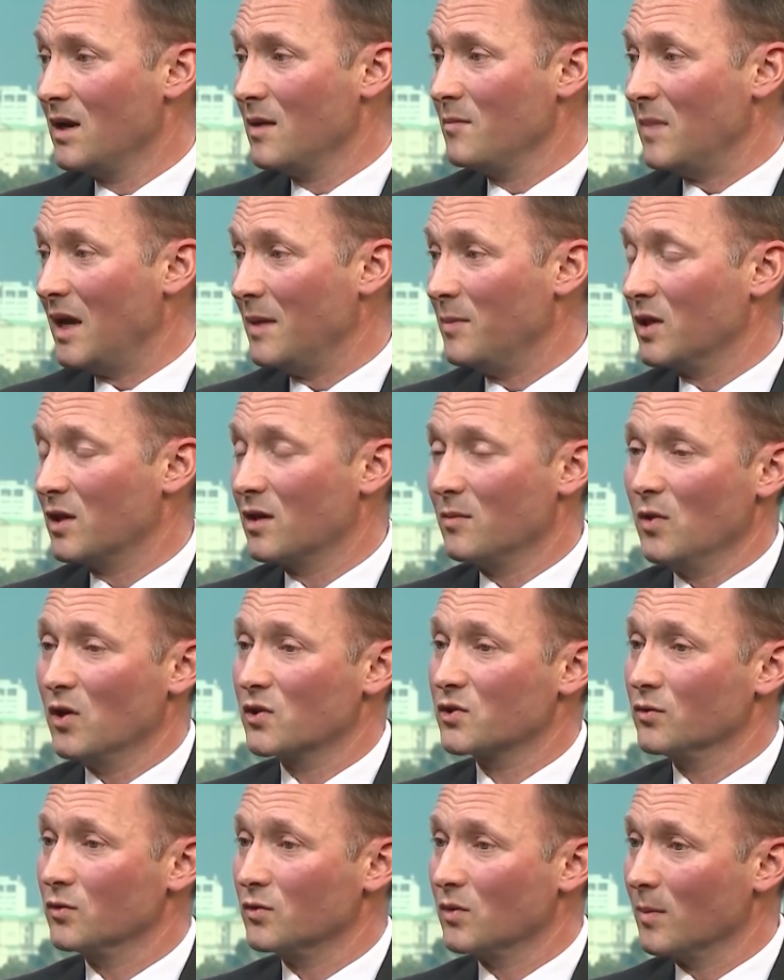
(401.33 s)
Maybe
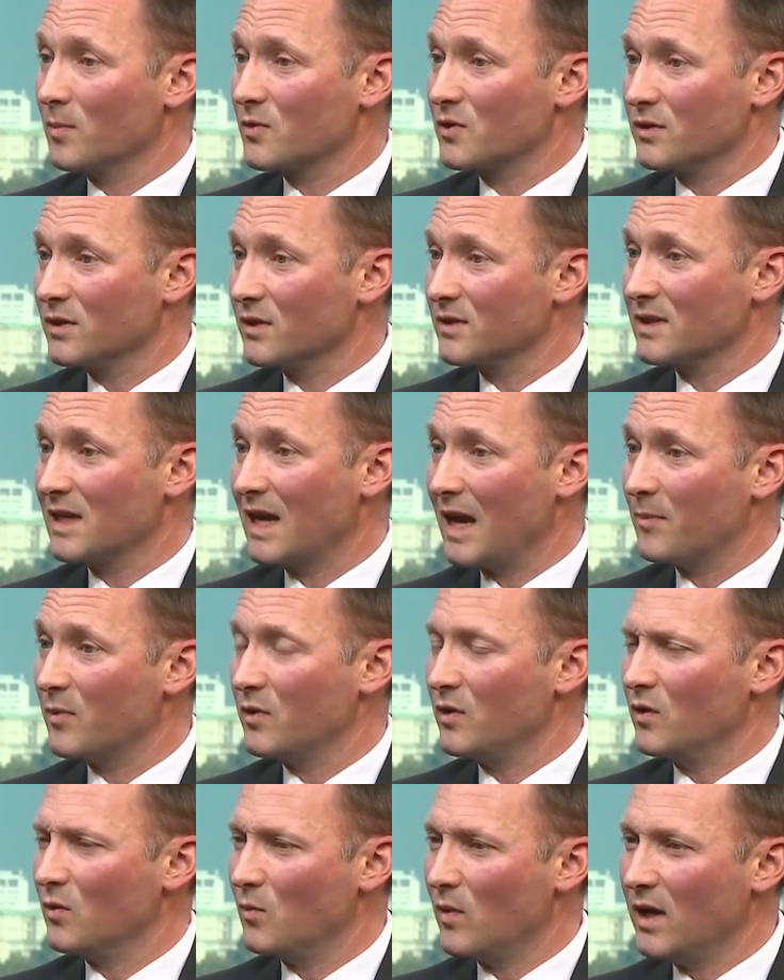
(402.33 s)
commercial adoption doesn't happen
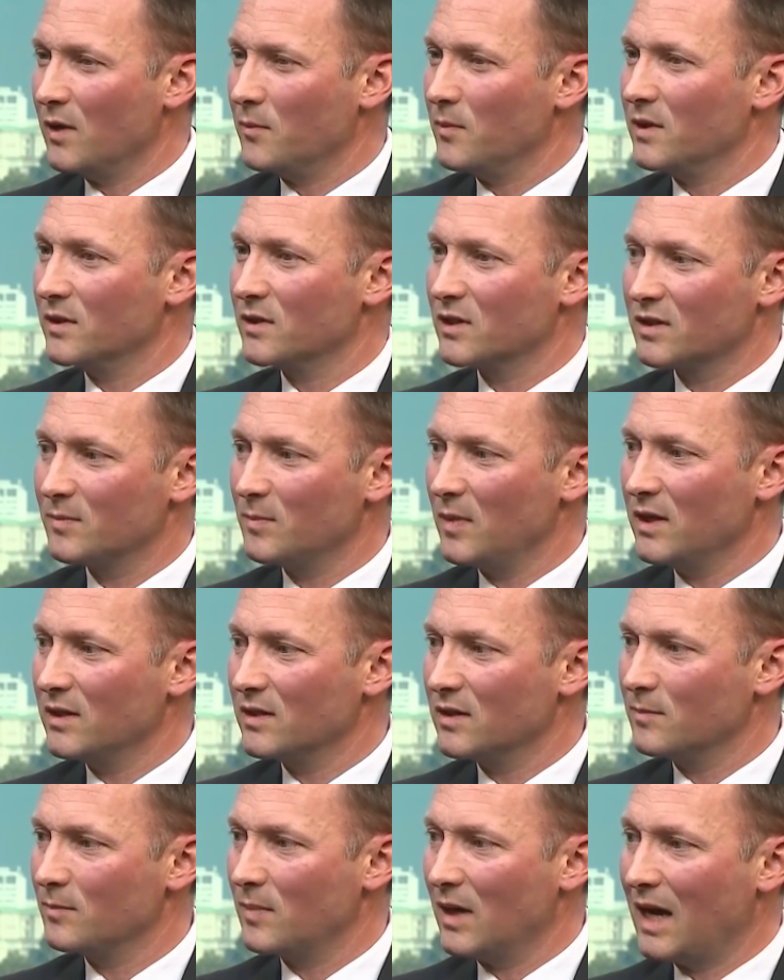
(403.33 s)
in the way we
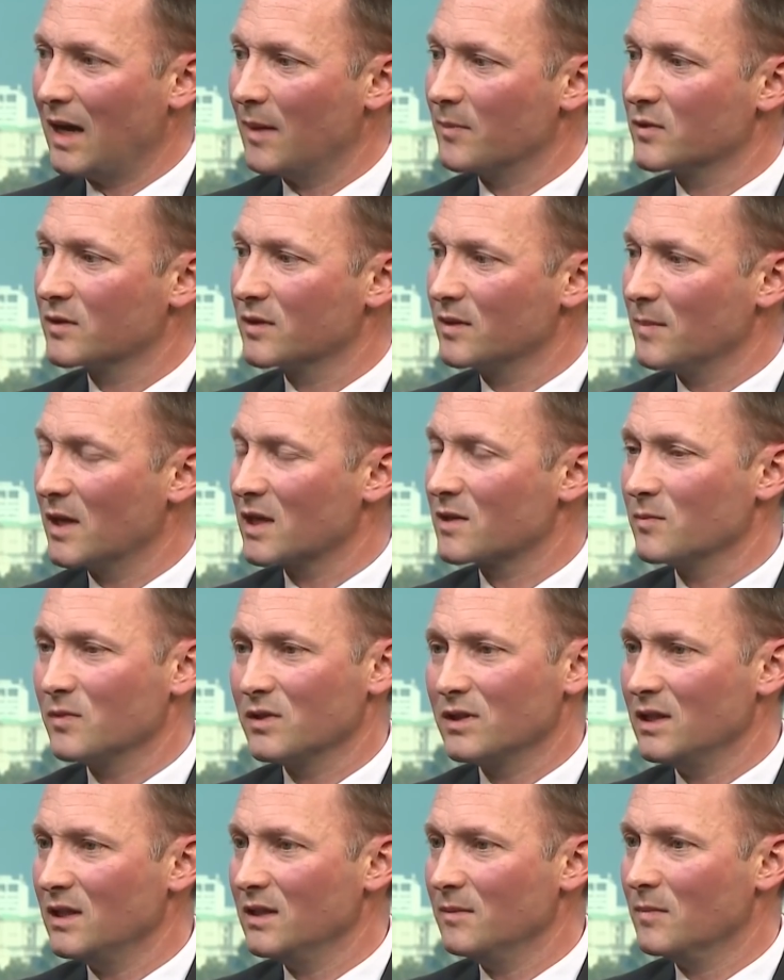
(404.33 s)
anticipated. Perhaps the management
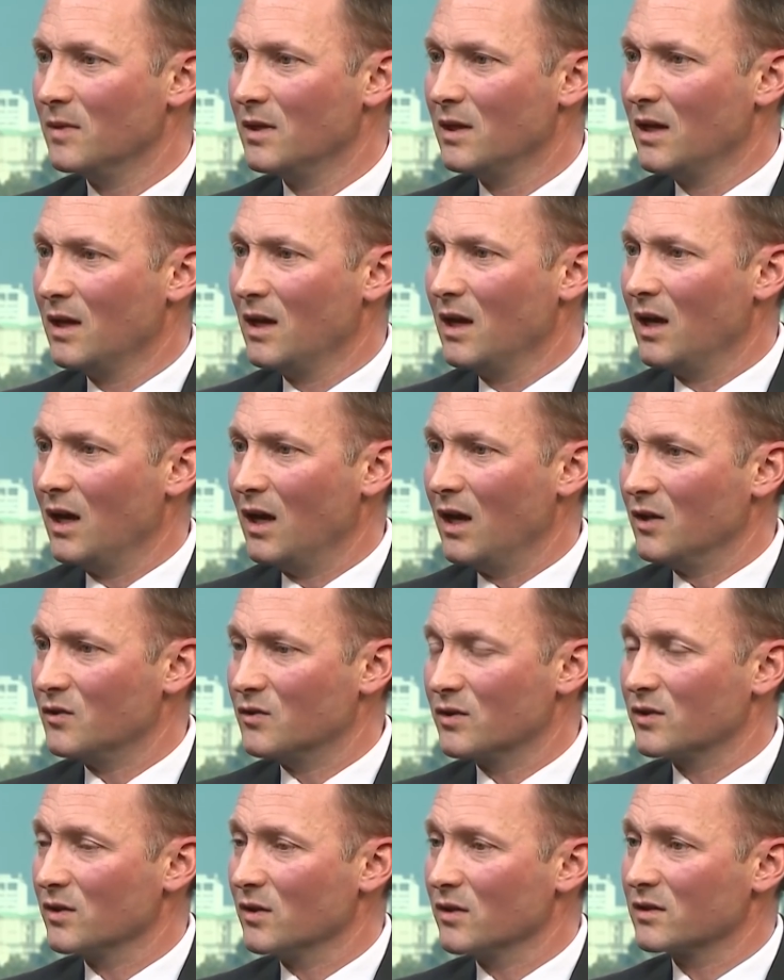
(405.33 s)
team
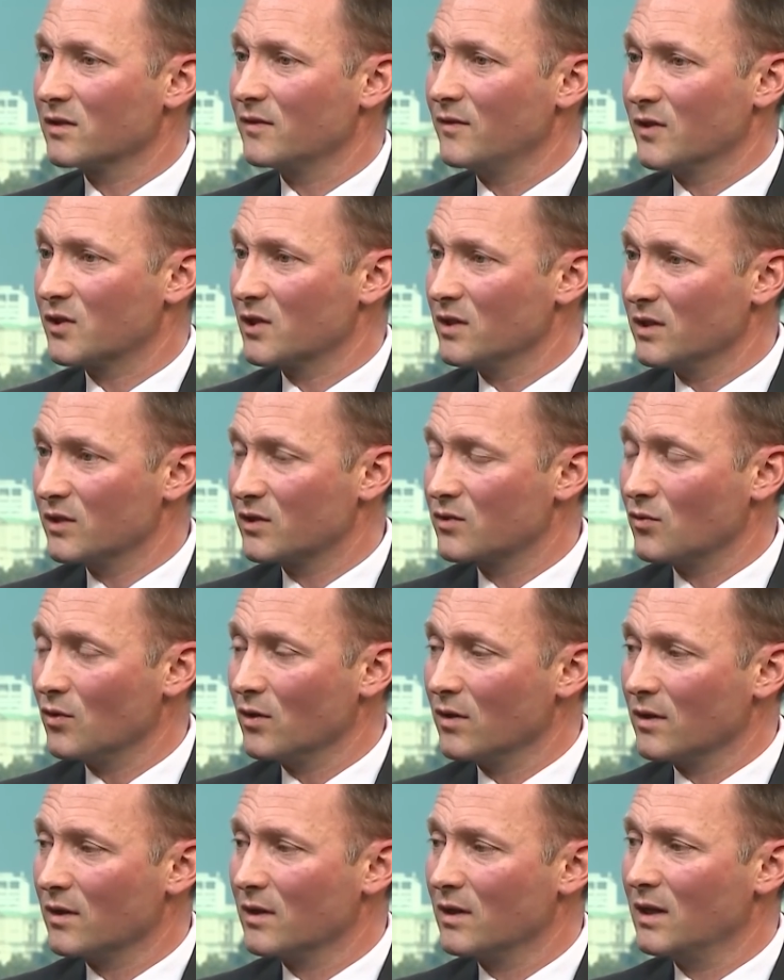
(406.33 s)
just aren't sufficiently
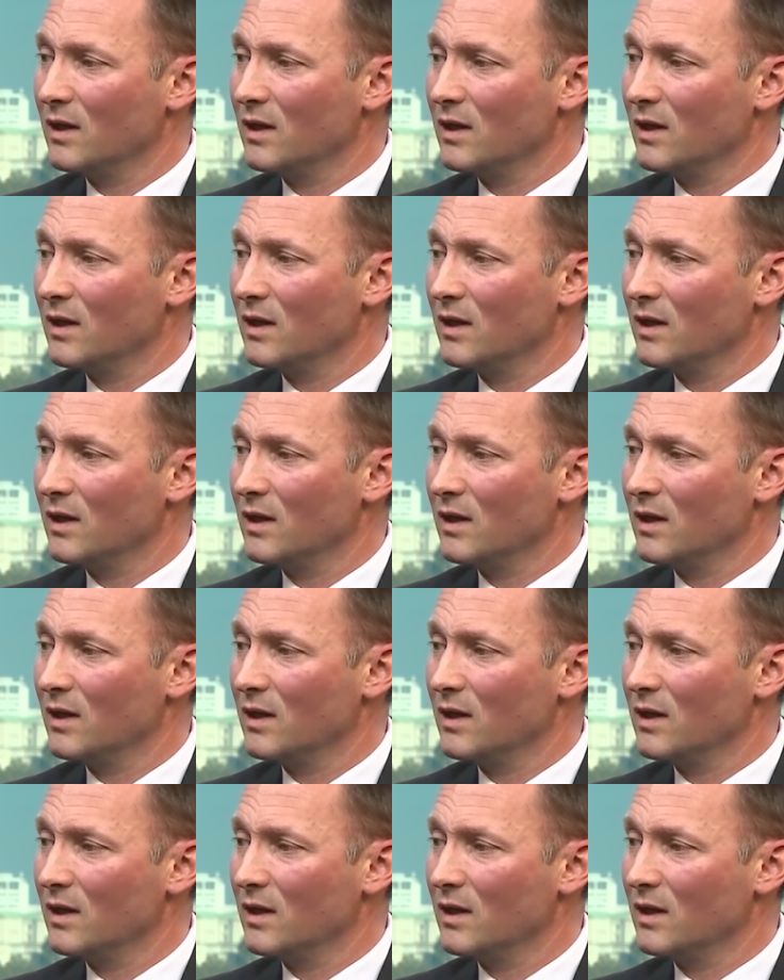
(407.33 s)
strong.